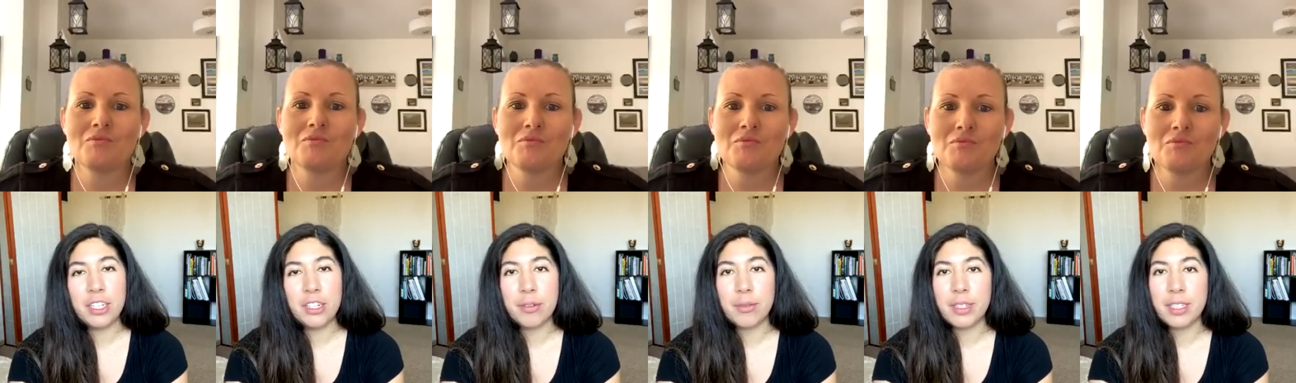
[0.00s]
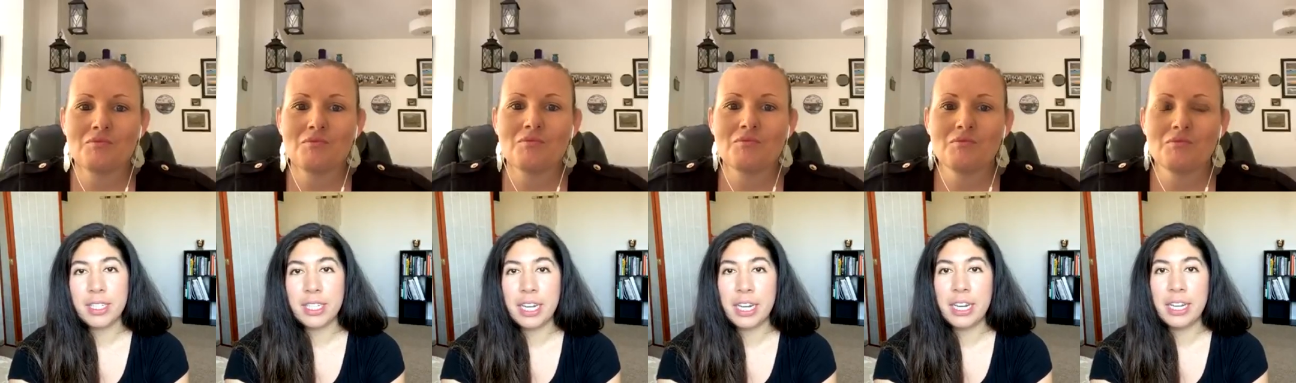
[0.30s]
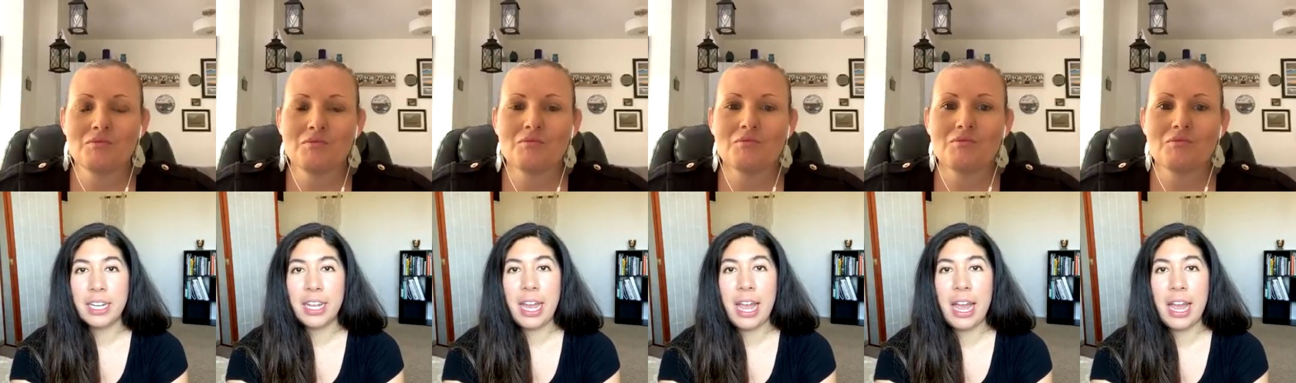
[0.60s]
Speaker 1: was saying
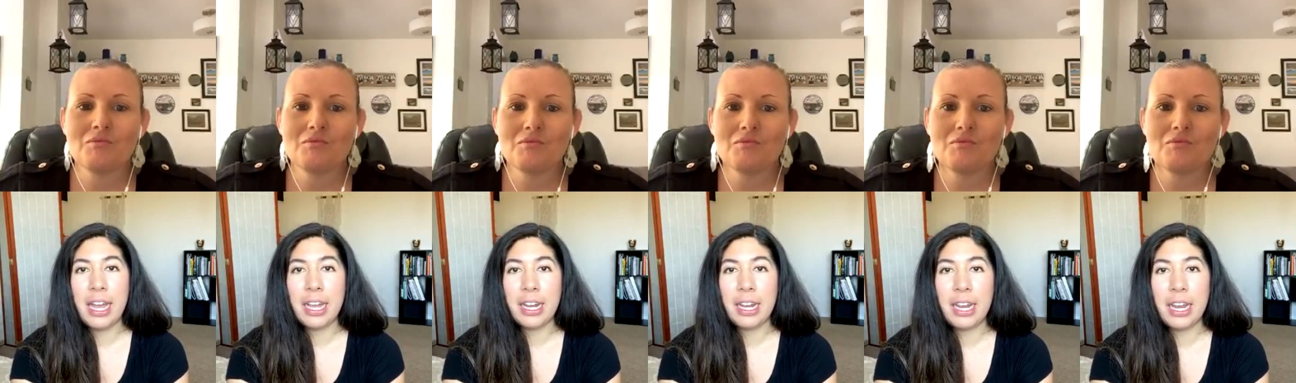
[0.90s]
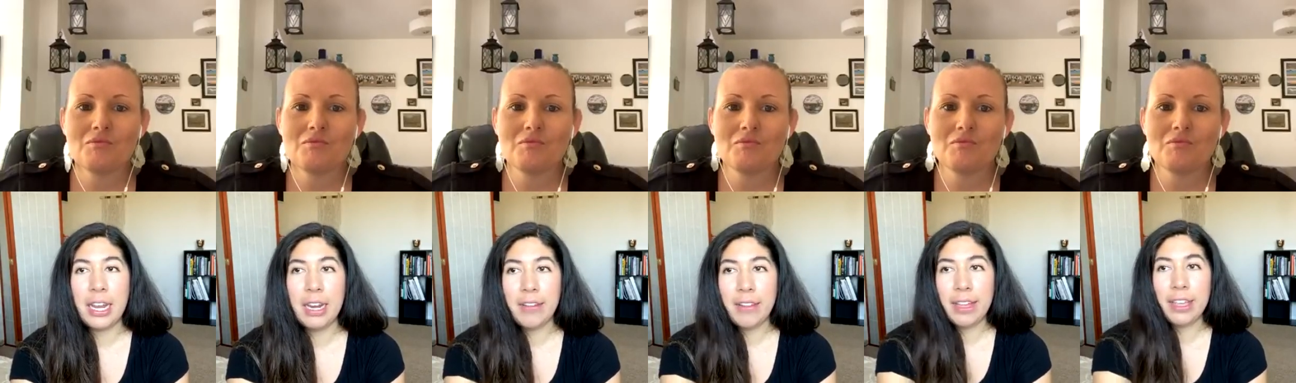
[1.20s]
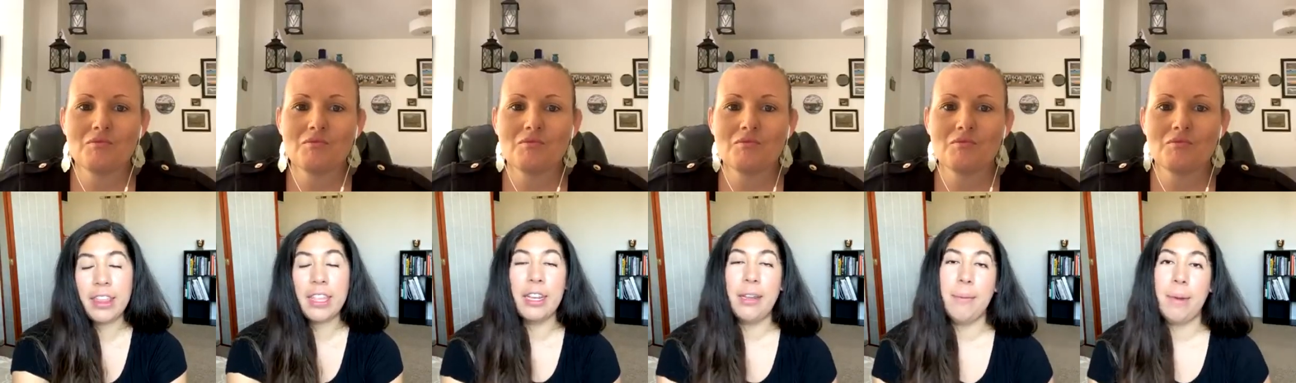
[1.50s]
that kind of like
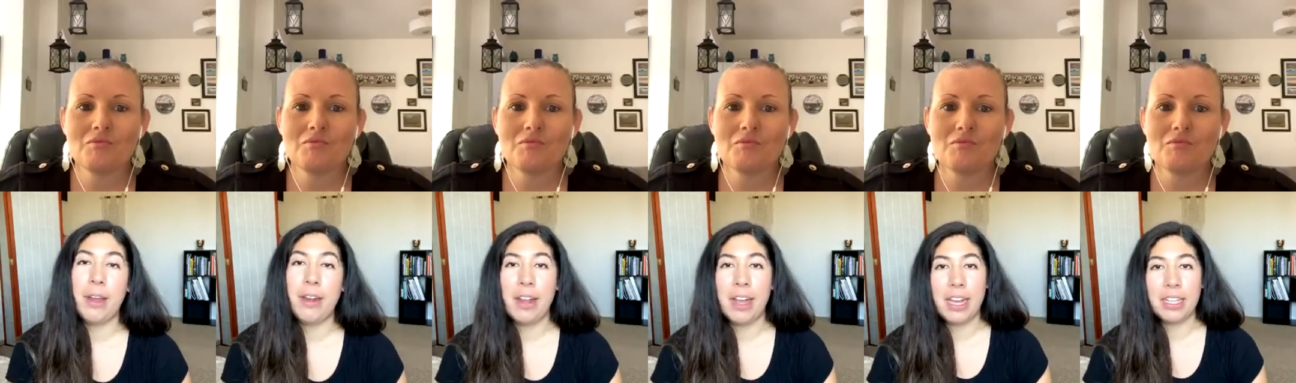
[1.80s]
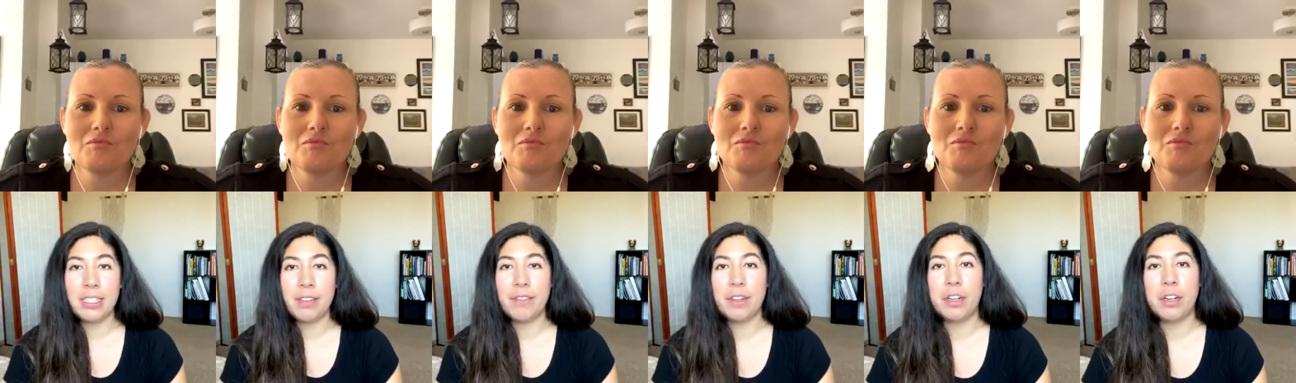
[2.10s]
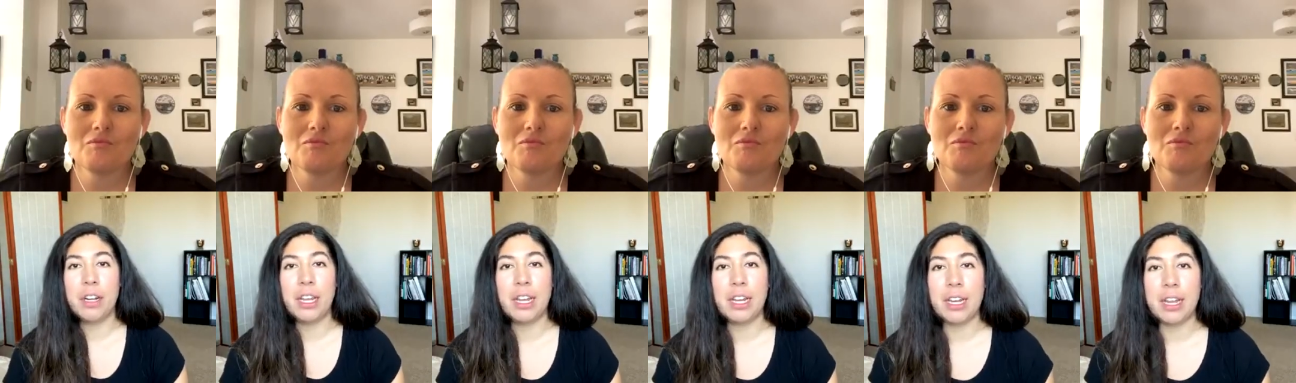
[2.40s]
think about it as if you're
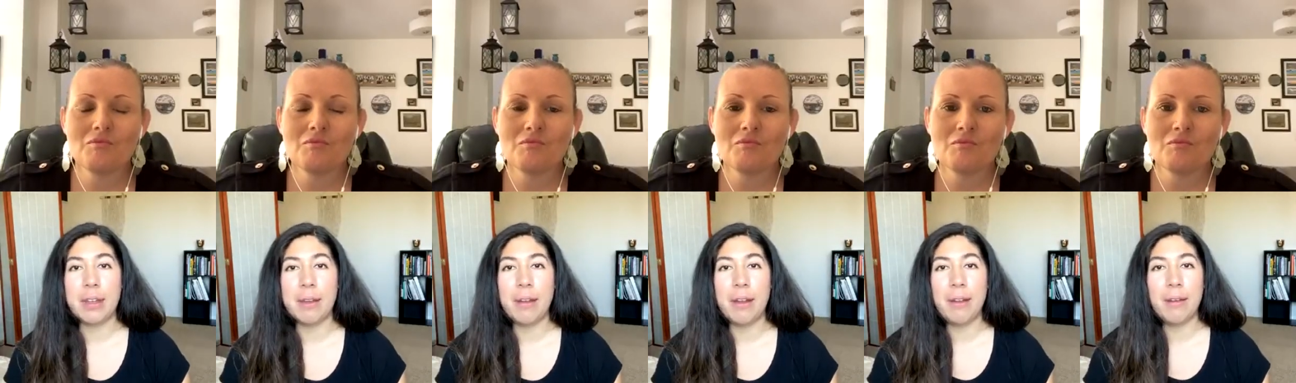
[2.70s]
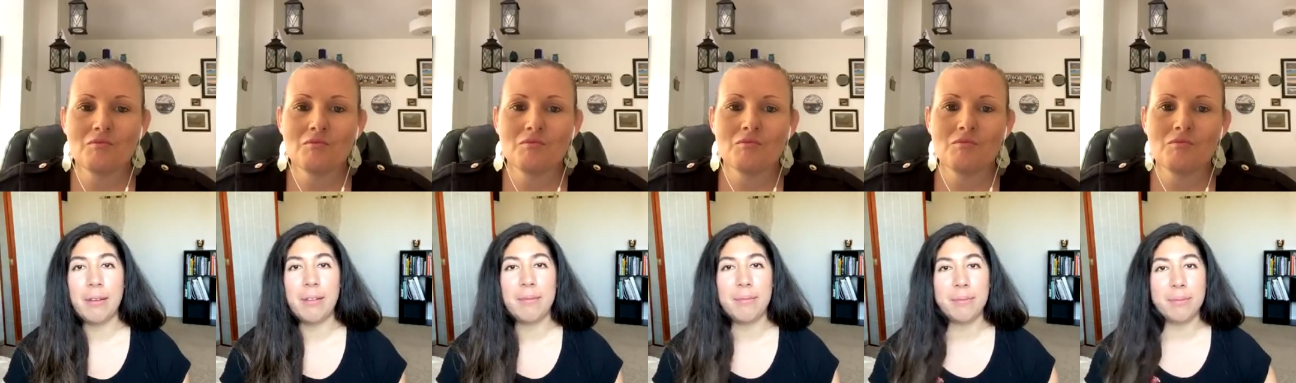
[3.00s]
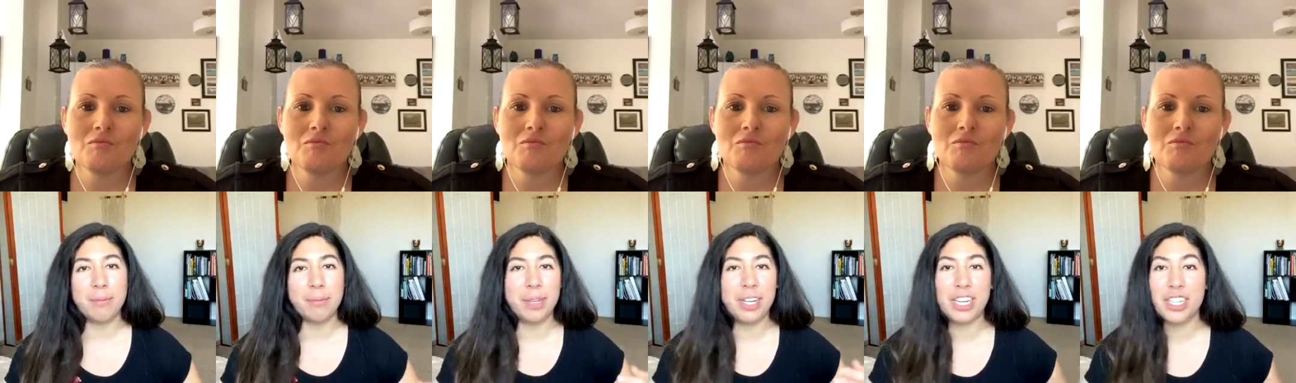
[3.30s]
like
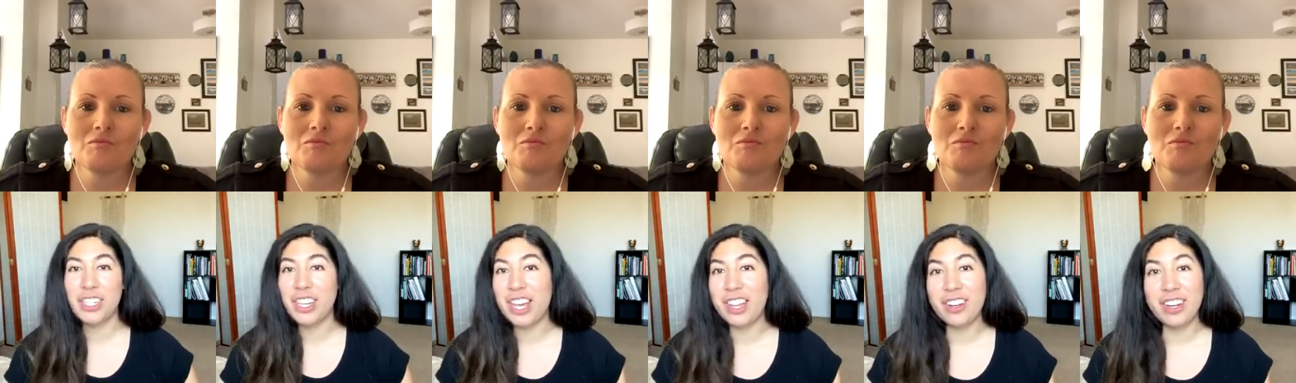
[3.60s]
putting together a